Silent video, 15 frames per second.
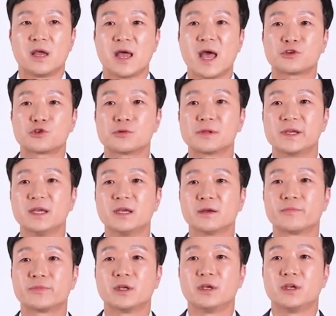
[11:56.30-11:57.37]
Actually,
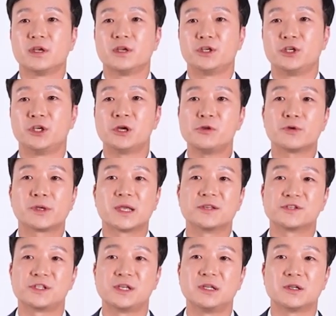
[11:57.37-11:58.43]
here you
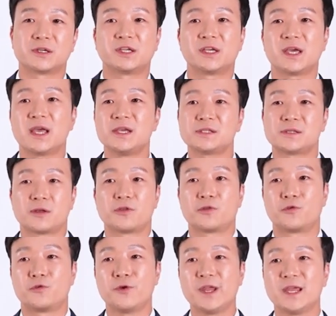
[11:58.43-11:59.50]
can see the case
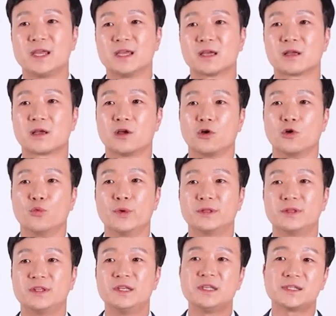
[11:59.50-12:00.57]
3
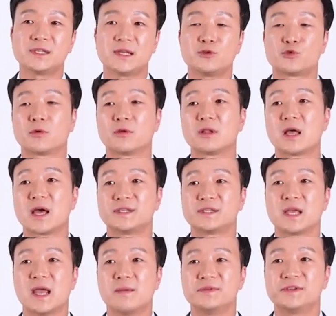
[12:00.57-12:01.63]
with
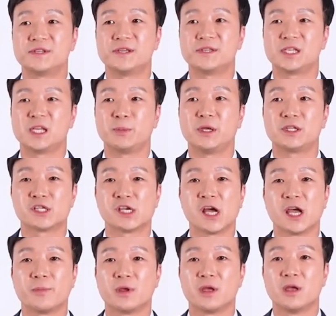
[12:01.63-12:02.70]
decentralized MCCB
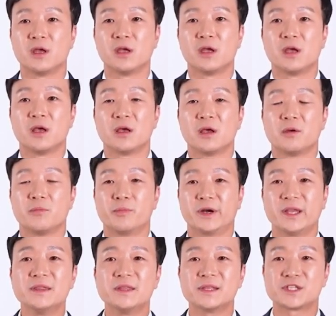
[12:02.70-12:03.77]
type.
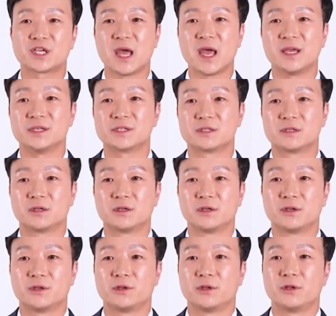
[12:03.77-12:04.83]
But in this case,
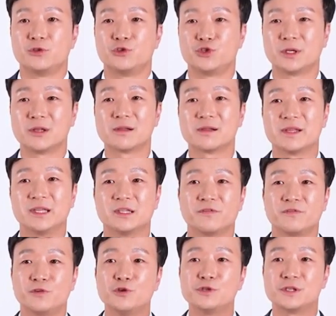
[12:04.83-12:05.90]
generally the
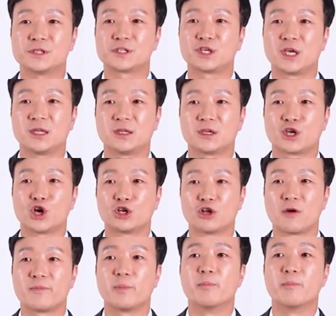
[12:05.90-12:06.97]
fuses can cut
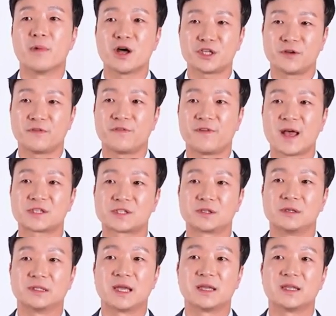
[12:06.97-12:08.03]
off much
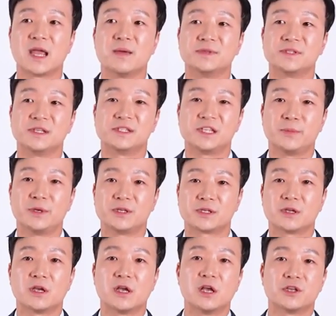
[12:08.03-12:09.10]
faster than
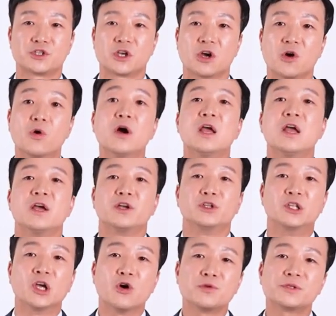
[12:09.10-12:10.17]
MCCBs, so
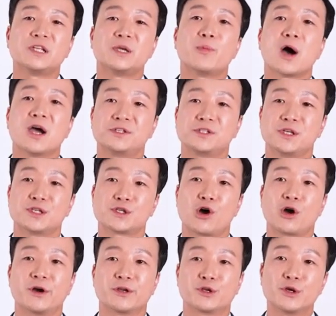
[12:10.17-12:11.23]
those devices
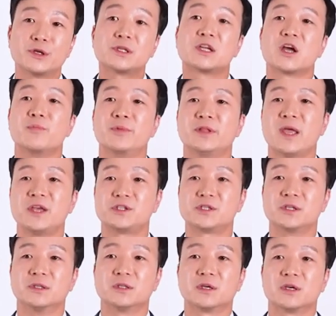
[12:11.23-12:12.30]
are a good
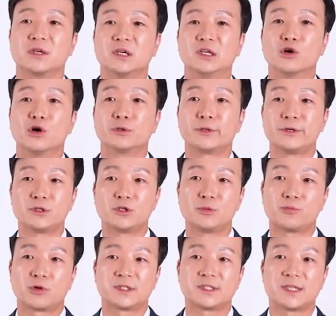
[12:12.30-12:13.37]
combination in order to
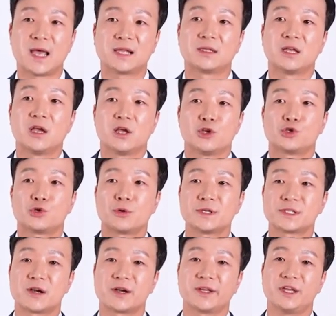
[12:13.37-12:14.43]
protect
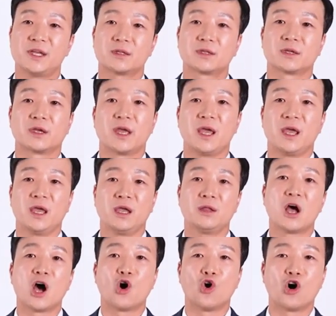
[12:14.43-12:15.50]
short circuit
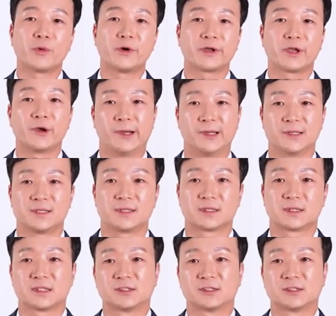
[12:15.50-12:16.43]
and overcurrent.